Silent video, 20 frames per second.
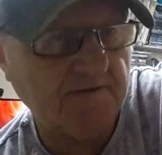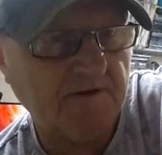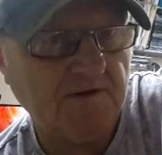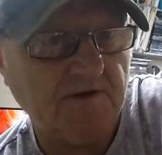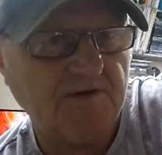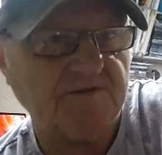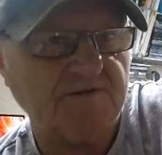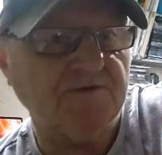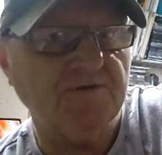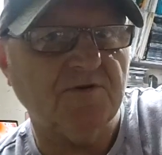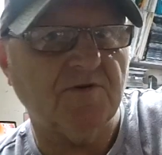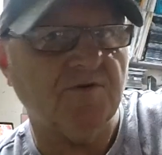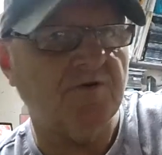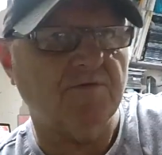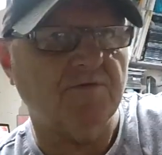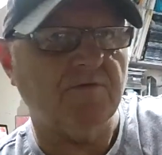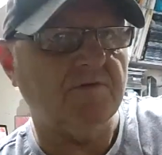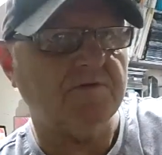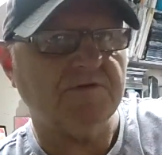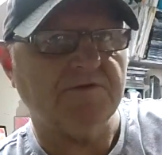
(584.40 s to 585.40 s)
It's no good
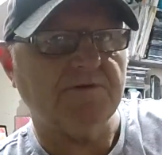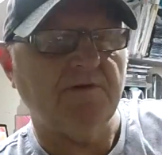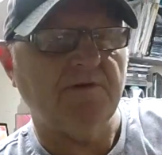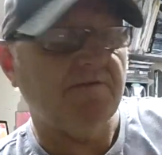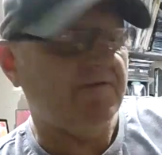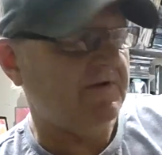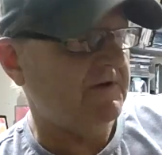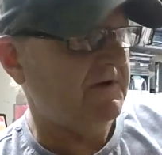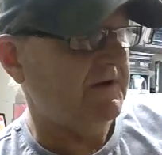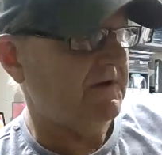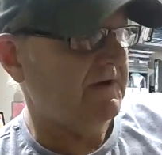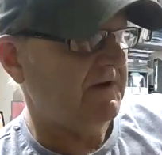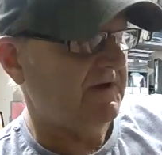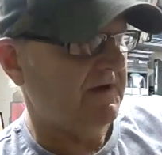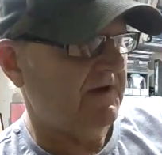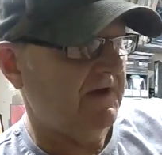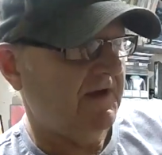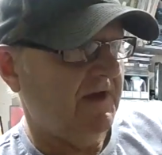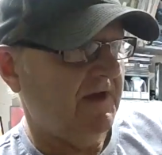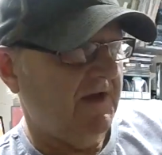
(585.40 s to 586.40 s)
whatsoever,
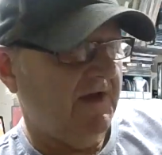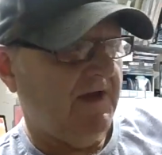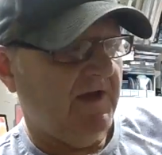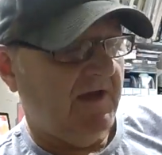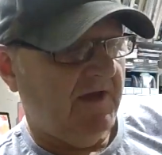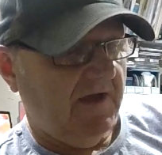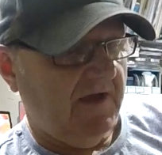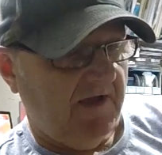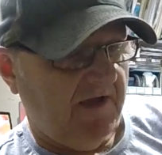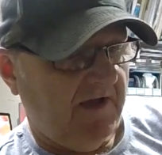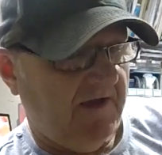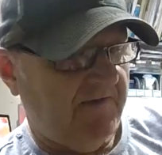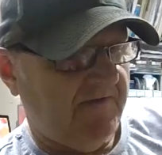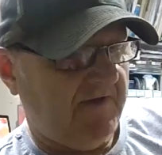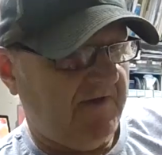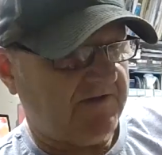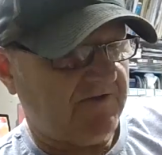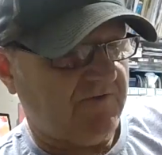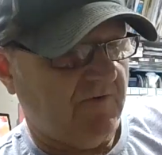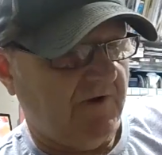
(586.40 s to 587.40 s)
and
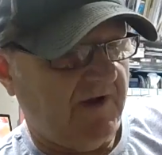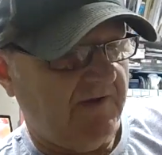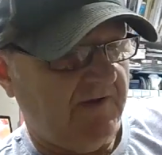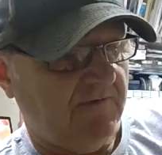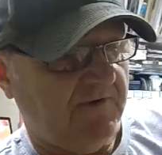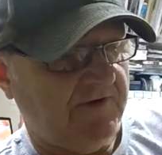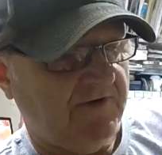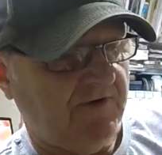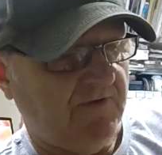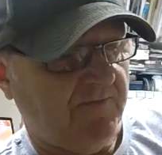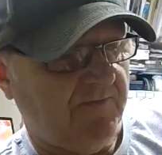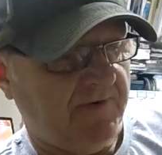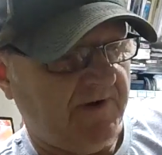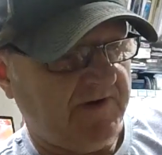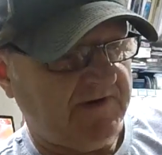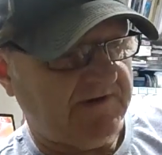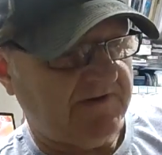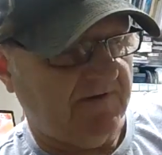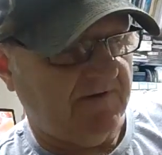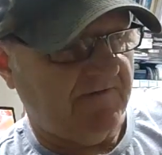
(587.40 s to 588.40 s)
that's why when you
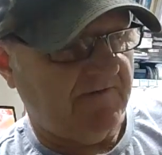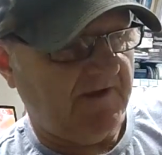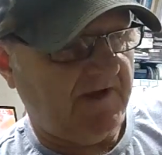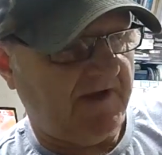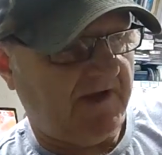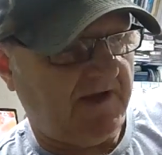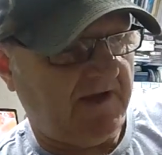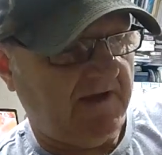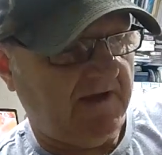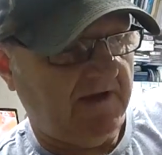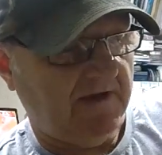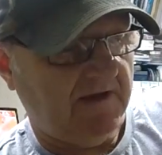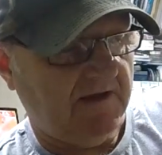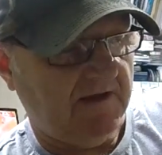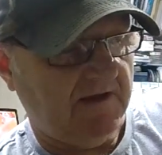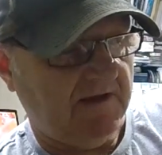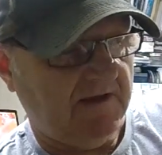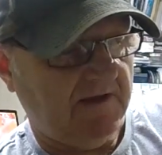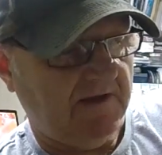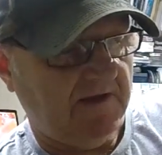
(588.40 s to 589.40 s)
pressed on that,
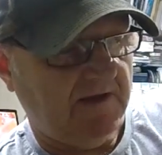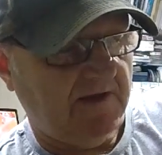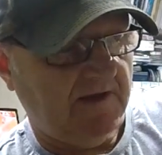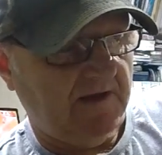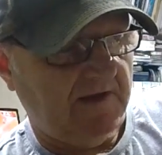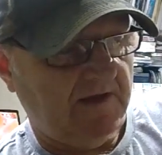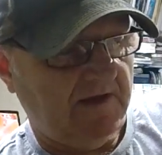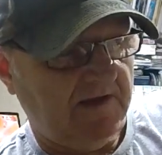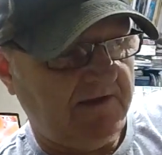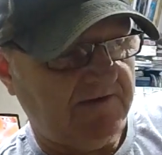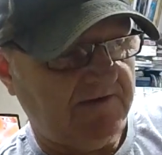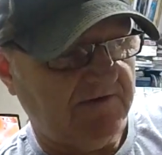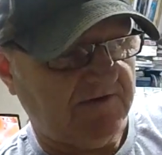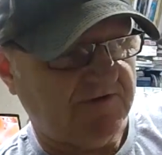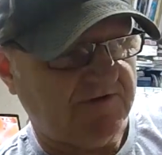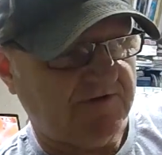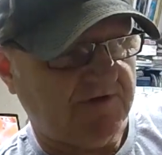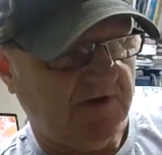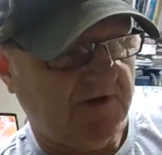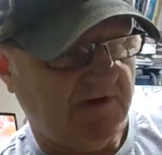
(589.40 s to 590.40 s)
it
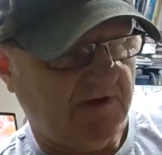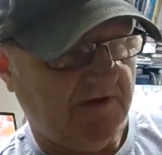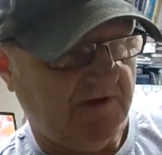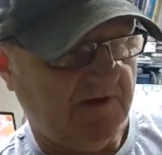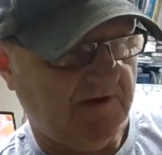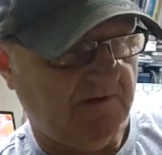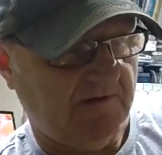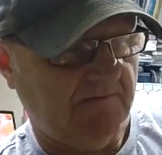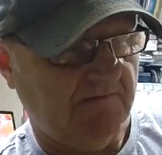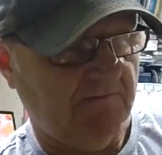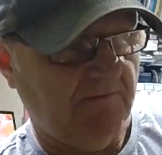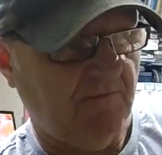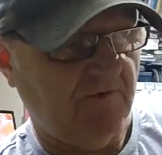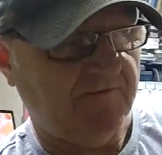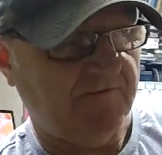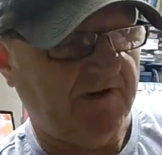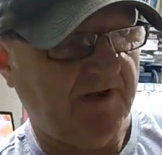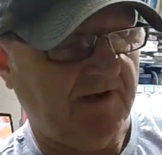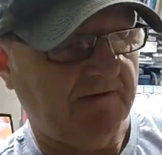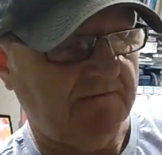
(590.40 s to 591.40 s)
just moved
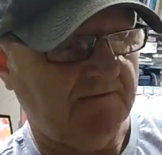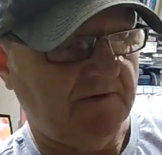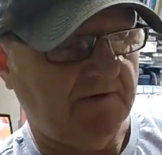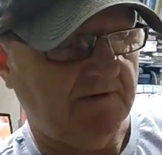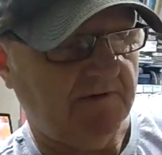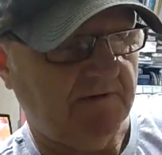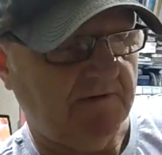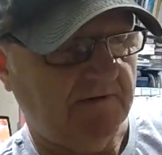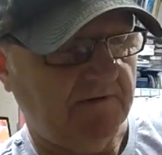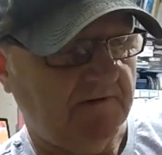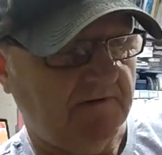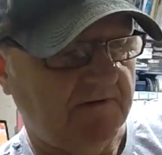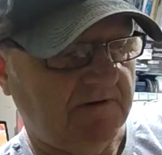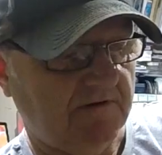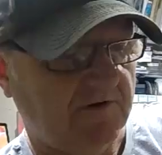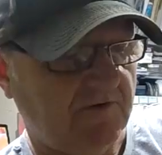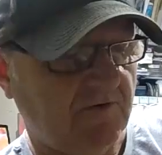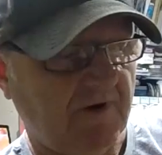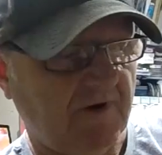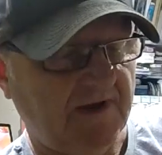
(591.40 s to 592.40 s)
down
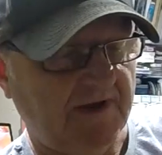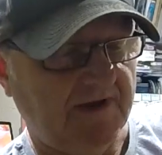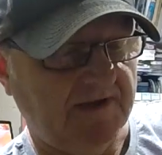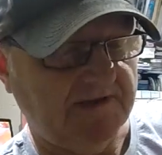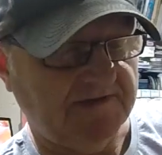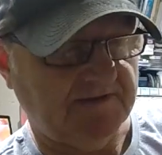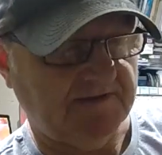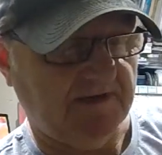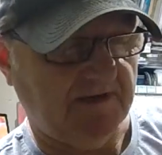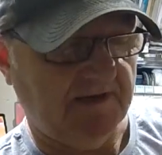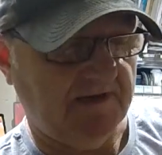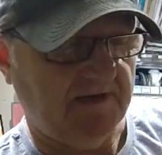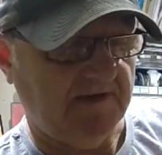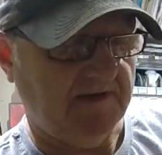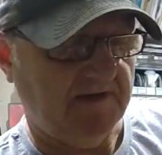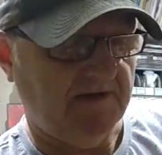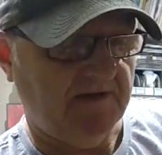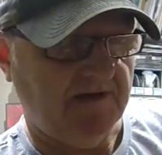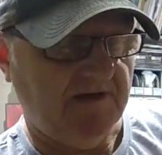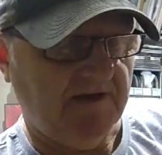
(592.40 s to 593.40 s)
quite easily.
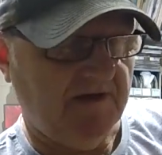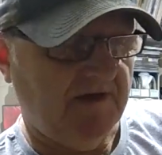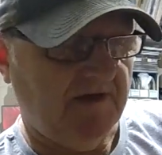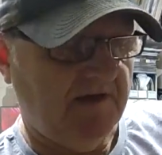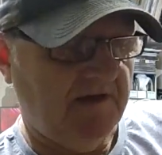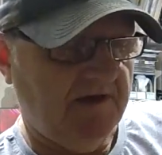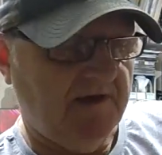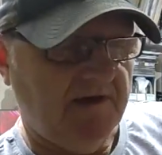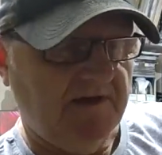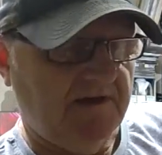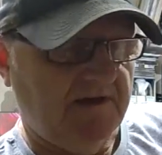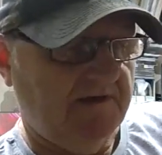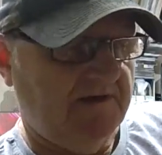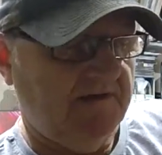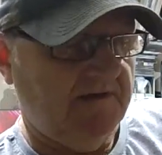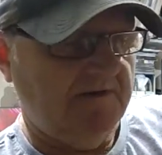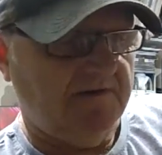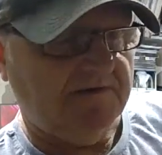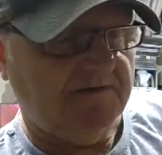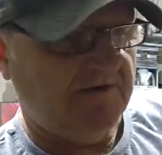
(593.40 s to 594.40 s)

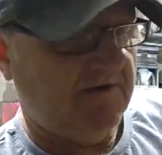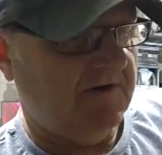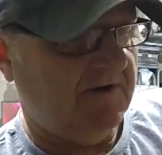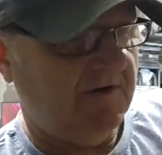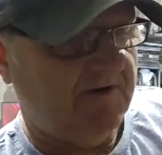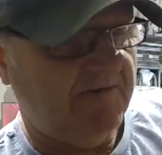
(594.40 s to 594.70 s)
So